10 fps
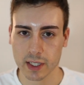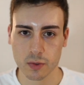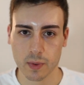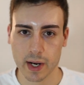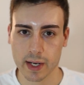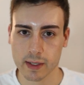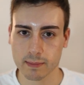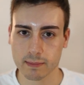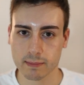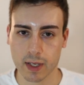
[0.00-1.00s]
That's why,
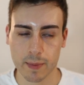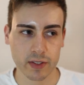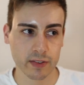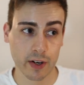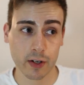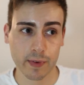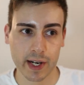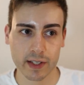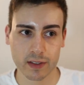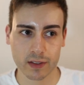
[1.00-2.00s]
I mean,
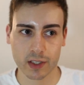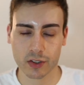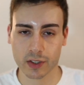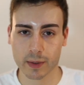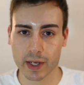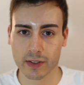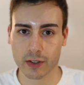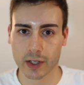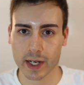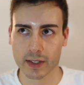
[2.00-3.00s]
CeraVe has essentially based
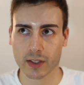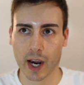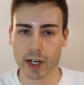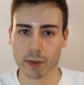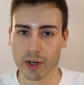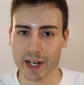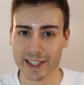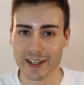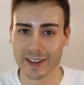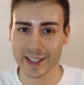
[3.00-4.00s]
their entire
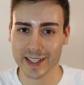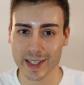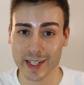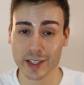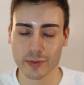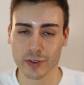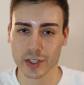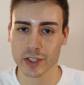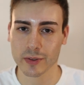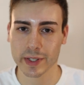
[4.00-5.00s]
branding on it, and it's for a
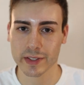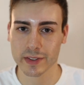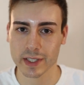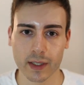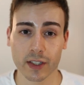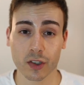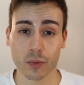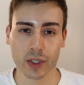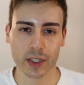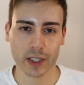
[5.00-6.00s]
good reason. It's a
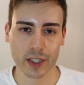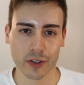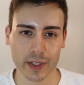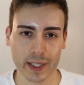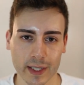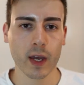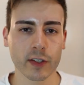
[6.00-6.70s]
really good ingredient.